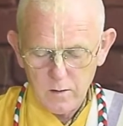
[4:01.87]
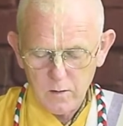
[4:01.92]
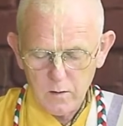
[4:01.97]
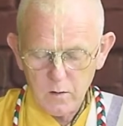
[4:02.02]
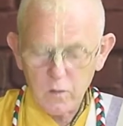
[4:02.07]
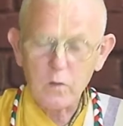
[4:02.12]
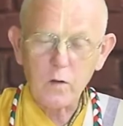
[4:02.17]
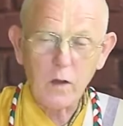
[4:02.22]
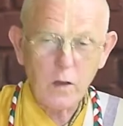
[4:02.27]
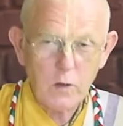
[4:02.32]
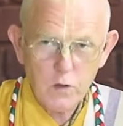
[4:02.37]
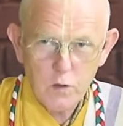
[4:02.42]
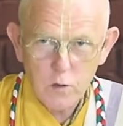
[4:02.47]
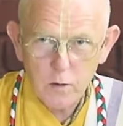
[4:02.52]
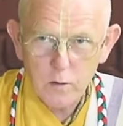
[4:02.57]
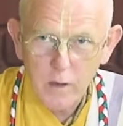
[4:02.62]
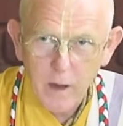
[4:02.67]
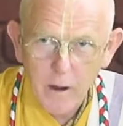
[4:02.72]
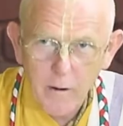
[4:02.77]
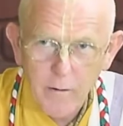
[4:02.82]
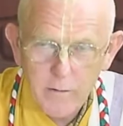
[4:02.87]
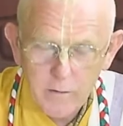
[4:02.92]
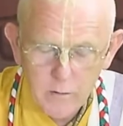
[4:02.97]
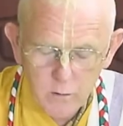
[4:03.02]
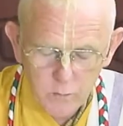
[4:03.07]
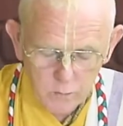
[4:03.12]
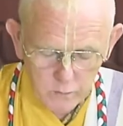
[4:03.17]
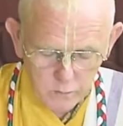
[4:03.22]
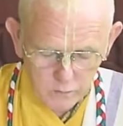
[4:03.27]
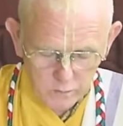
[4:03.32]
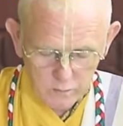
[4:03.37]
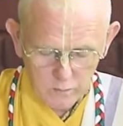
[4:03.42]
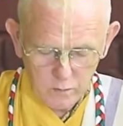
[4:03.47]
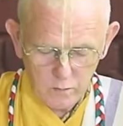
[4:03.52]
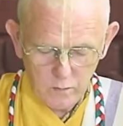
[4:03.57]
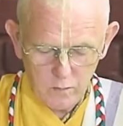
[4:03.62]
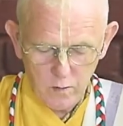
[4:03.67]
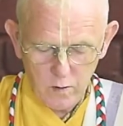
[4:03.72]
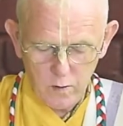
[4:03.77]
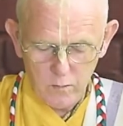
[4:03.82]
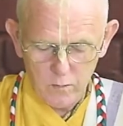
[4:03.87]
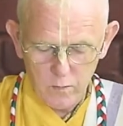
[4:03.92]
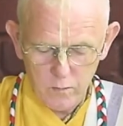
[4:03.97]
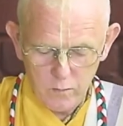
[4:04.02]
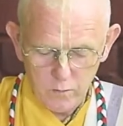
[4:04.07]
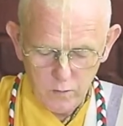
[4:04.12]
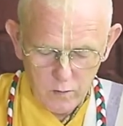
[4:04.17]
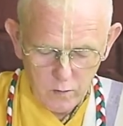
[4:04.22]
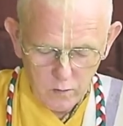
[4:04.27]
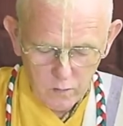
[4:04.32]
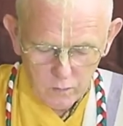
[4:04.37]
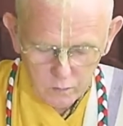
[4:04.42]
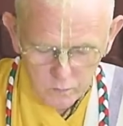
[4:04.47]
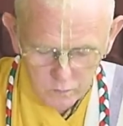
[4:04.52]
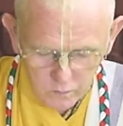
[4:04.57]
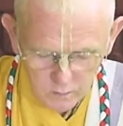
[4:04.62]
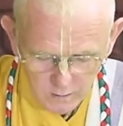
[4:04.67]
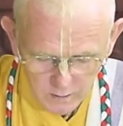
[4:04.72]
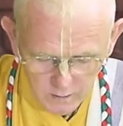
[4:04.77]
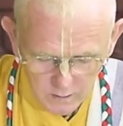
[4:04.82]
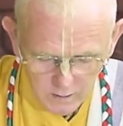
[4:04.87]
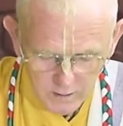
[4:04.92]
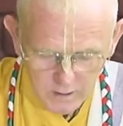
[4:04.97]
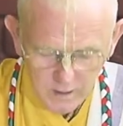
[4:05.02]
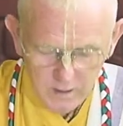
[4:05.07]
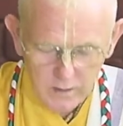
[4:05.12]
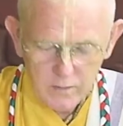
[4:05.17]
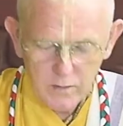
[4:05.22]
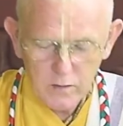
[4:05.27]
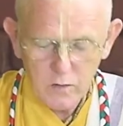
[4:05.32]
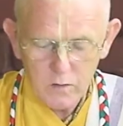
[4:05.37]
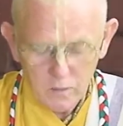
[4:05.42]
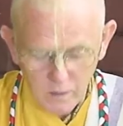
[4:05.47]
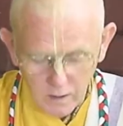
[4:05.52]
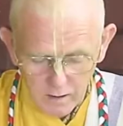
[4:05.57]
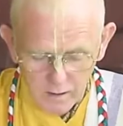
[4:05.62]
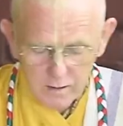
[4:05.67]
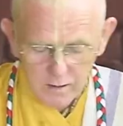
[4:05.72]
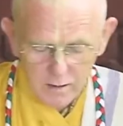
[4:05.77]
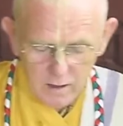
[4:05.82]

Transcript: essential characteristics of the verse are the second